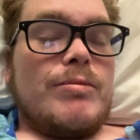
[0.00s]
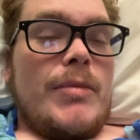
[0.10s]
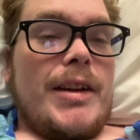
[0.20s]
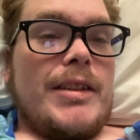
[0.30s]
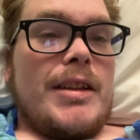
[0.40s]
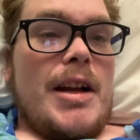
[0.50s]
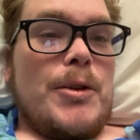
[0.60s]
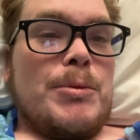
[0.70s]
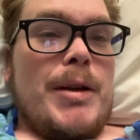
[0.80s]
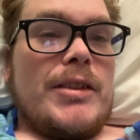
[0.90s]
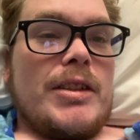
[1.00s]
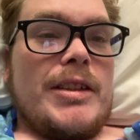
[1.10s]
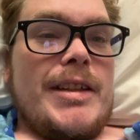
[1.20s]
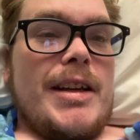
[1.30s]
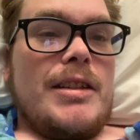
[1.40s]
like I said, I was basically
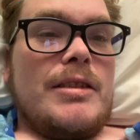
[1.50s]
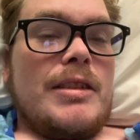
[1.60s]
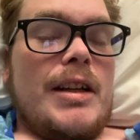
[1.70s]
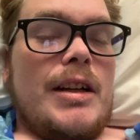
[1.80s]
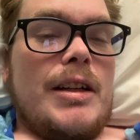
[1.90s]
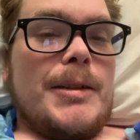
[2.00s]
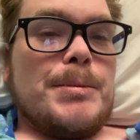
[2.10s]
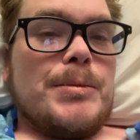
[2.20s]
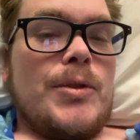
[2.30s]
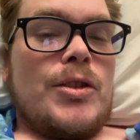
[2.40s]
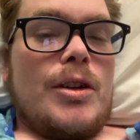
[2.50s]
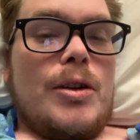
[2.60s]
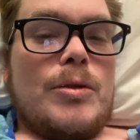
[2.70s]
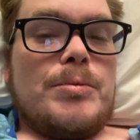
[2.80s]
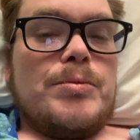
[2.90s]
dead.
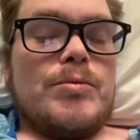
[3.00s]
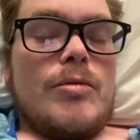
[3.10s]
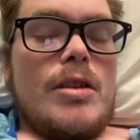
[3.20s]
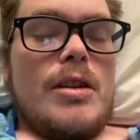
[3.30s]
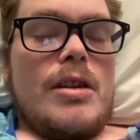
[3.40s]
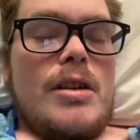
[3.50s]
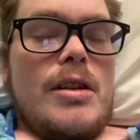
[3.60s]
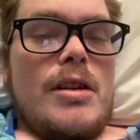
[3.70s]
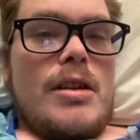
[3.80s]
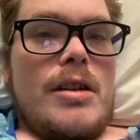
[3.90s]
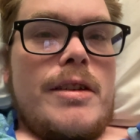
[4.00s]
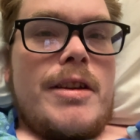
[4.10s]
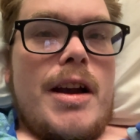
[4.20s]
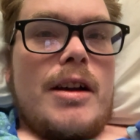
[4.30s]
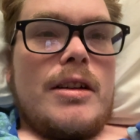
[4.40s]
So
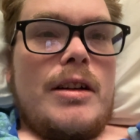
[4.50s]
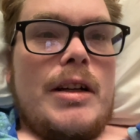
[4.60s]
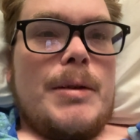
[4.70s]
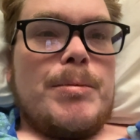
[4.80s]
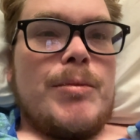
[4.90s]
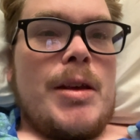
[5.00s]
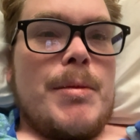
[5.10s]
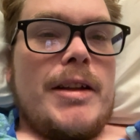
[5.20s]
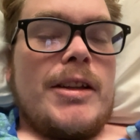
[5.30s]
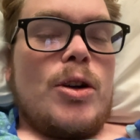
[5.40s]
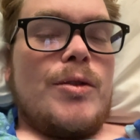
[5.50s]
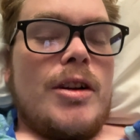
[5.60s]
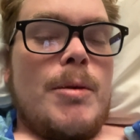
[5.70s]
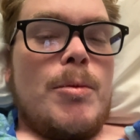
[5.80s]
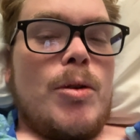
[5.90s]
yeah, he might take over a
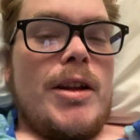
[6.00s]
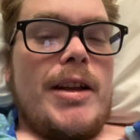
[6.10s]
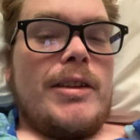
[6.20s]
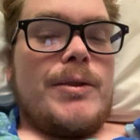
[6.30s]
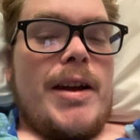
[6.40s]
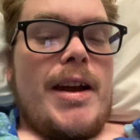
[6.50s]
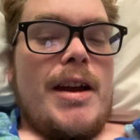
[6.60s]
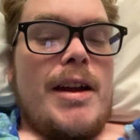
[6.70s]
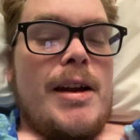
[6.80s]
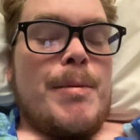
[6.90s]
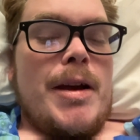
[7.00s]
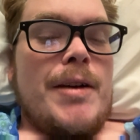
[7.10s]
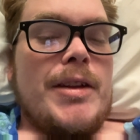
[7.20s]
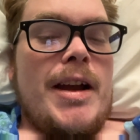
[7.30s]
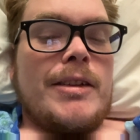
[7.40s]
couple more days. If I might
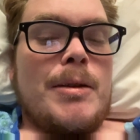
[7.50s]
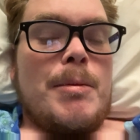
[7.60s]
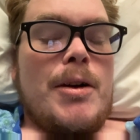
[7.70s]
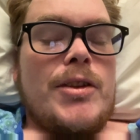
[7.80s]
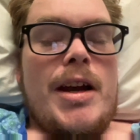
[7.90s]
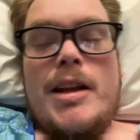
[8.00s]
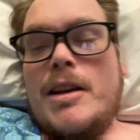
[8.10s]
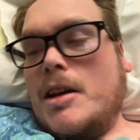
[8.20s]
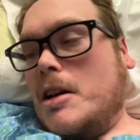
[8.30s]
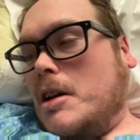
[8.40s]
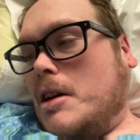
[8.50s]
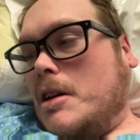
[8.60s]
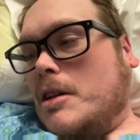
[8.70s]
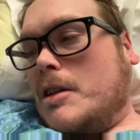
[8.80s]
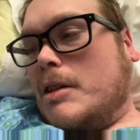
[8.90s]
have to ask him about that,
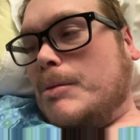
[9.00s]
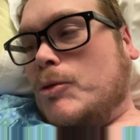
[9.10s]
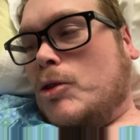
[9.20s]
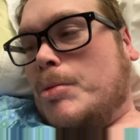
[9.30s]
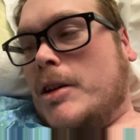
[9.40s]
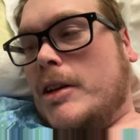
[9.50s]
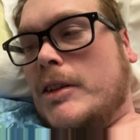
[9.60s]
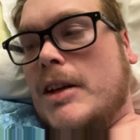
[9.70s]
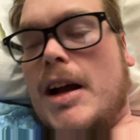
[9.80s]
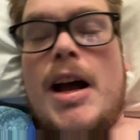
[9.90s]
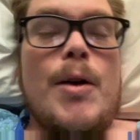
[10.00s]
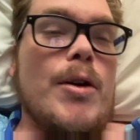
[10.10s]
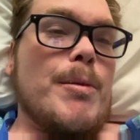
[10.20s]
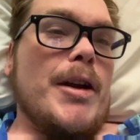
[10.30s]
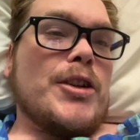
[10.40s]
just because I want
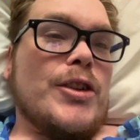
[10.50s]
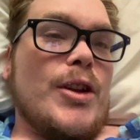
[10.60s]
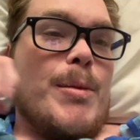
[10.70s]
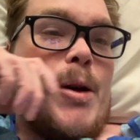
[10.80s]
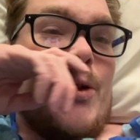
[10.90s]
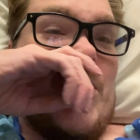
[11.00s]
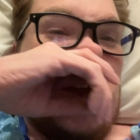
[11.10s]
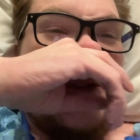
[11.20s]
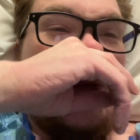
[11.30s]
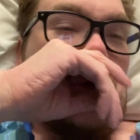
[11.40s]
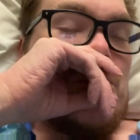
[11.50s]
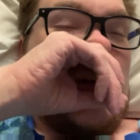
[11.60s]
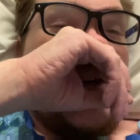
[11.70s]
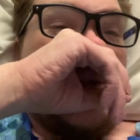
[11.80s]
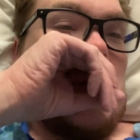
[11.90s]
to make sure that I'm healthy and just
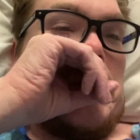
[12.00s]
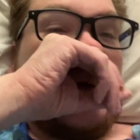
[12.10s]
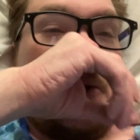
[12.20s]
recovering